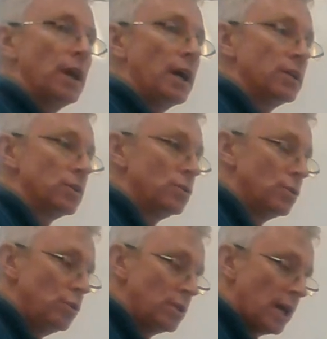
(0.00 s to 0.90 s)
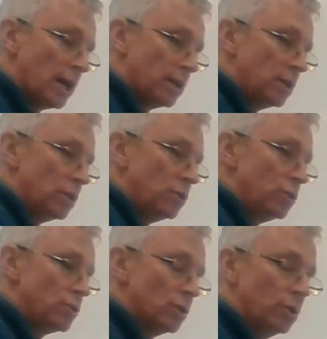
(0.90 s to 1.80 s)
And to do that,
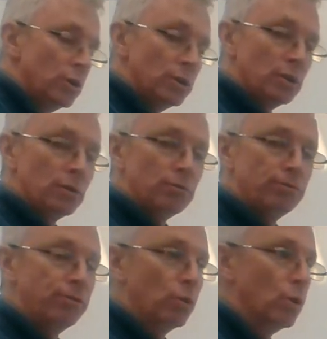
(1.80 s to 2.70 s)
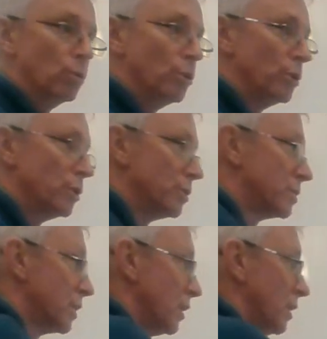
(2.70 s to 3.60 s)
you should learn four
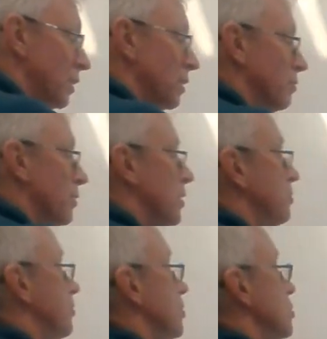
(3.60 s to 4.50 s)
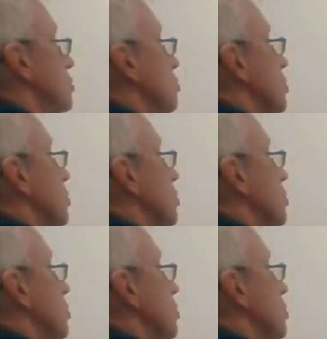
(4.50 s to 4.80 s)
words. And the very first